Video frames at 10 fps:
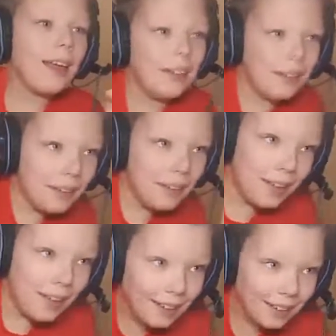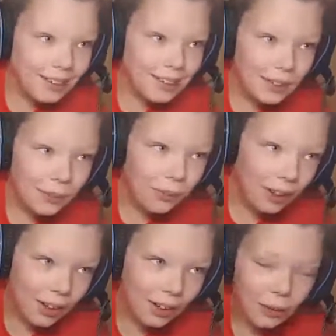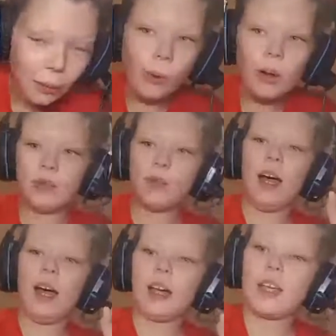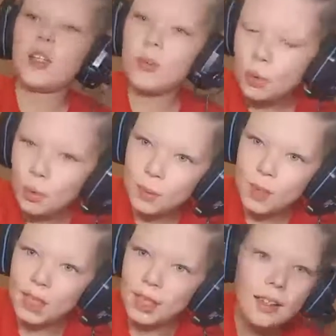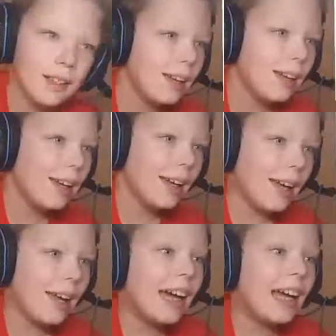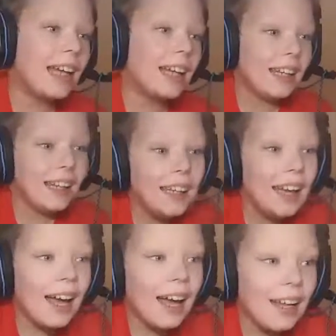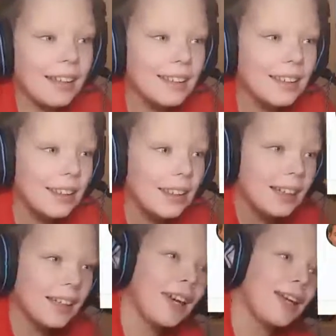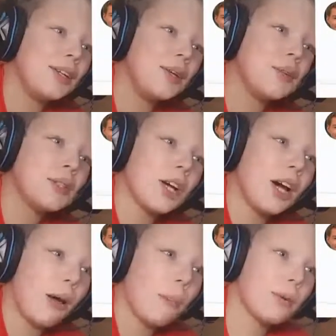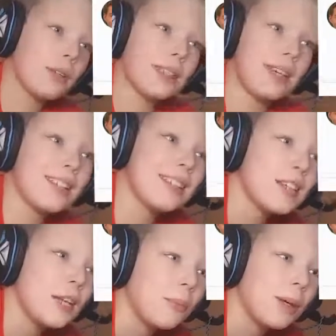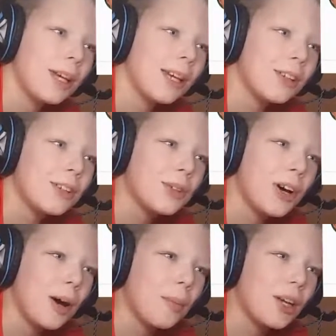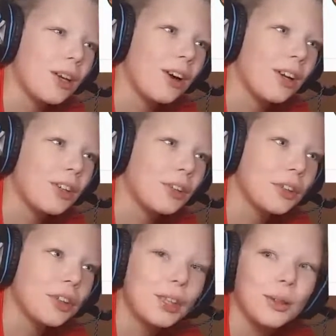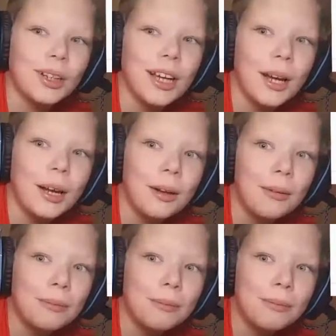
And the next one was by Swoopty. And he asked, can you stop texting me to comment on your Q&A?